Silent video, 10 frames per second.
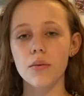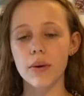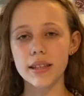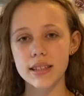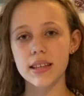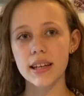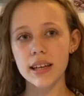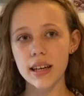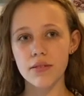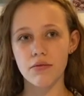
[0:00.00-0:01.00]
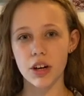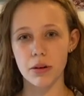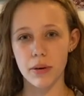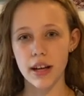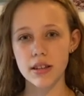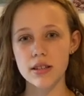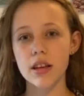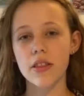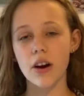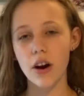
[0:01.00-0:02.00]
When studying
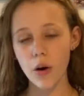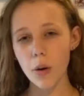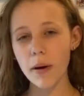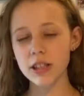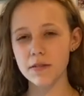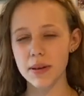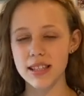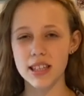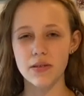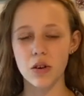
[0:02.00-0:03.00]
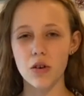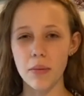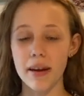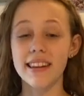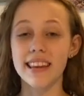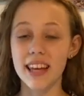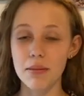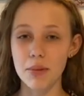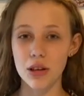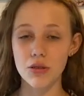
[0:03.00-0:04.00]
invertebrates, there are a whole bunch of pieces of equipment that
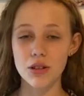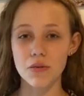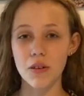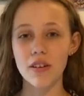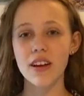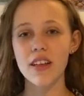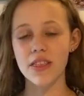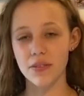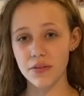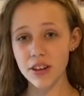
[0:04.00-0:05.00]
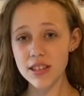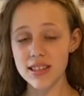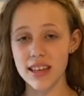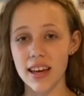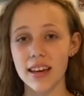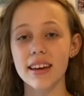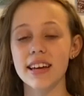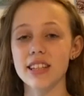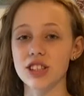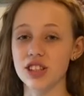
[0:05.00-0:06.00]
can be useful. The first thing
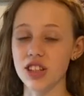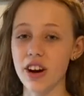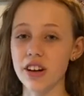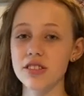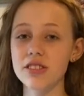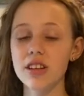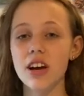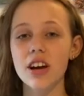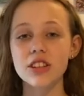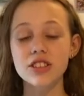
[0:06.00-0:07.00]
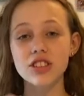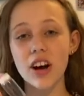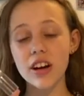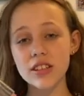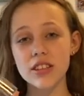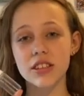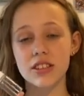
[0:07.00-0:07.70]
is jars. Jars